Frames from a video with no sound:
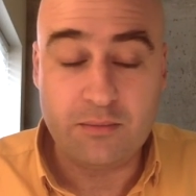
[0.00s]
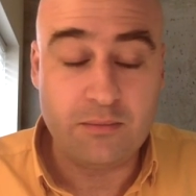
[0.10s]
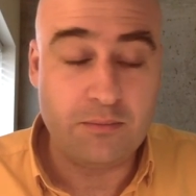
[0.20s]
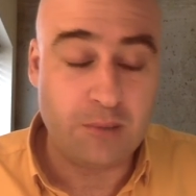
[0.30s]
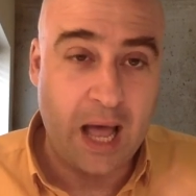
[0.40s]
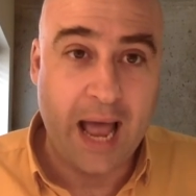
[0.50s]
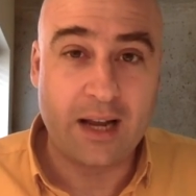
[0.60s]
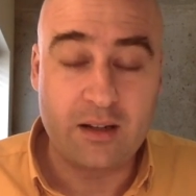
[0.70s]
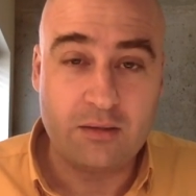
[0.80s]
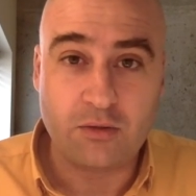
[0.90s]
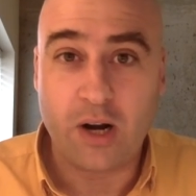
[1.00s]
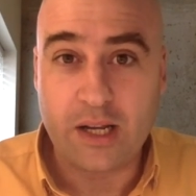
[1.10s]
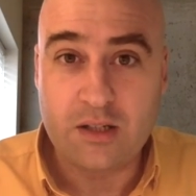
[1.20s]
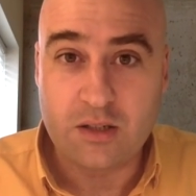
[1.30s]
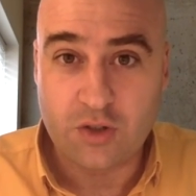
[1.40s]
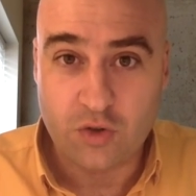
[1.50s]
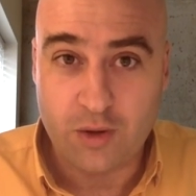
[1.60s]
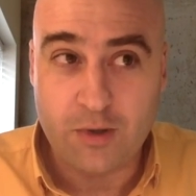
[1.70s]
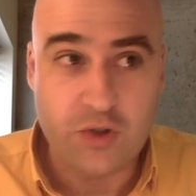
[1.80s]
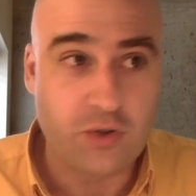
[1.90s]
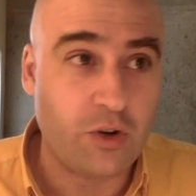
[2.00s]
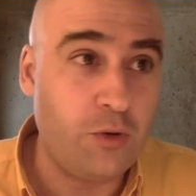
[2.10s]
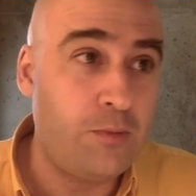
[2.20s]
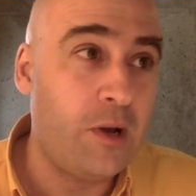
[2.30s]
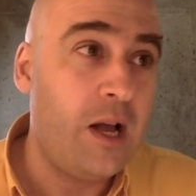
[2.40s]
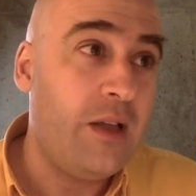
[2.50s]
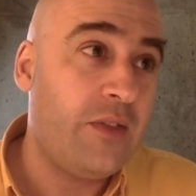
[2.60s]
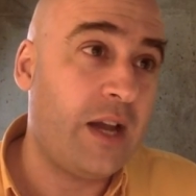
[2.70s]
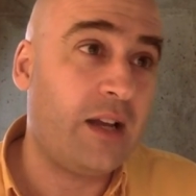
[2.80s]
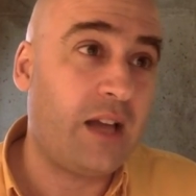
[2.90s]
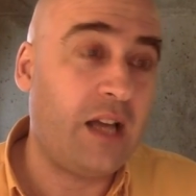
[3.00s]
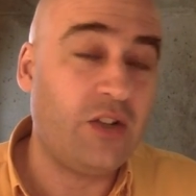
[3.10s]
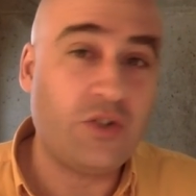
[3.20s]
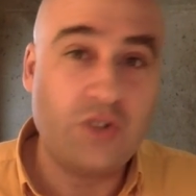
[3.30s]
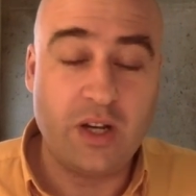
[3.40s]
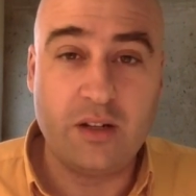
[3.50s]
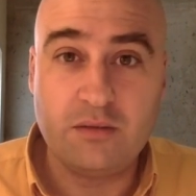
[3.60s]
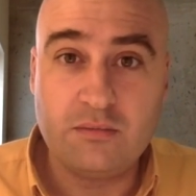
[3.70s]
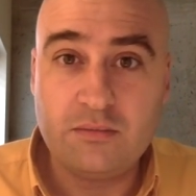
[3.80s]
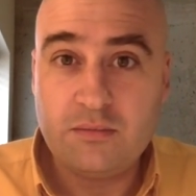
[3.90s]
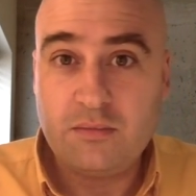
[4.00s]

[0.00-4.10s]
black rights extremist group that engages in,